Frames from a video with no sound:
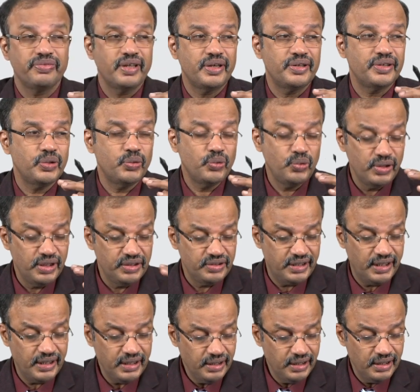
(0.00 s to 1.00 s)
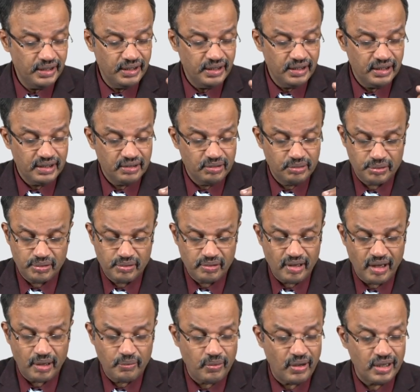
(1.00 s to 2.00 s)
It's the only thing. It
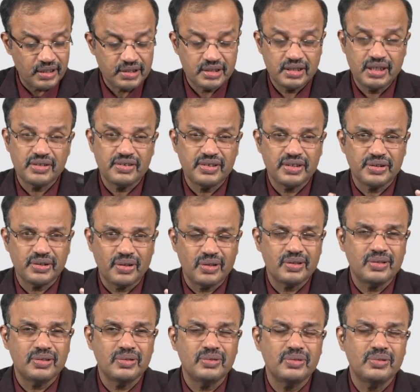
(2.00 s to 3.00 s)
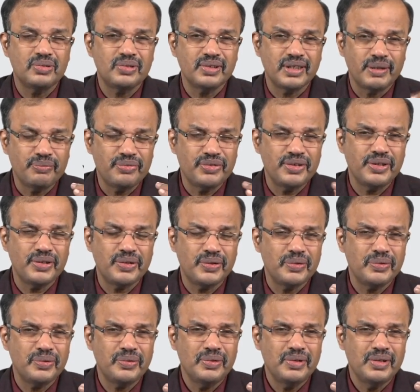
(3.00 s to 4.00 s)
will ask as a short note,
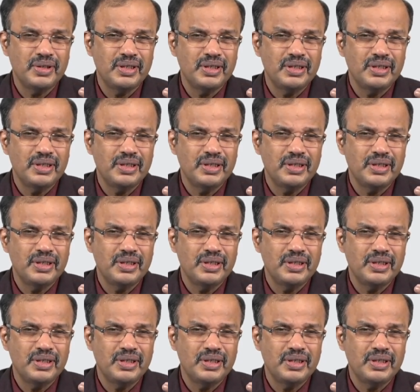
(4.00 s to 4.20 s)
MCQ.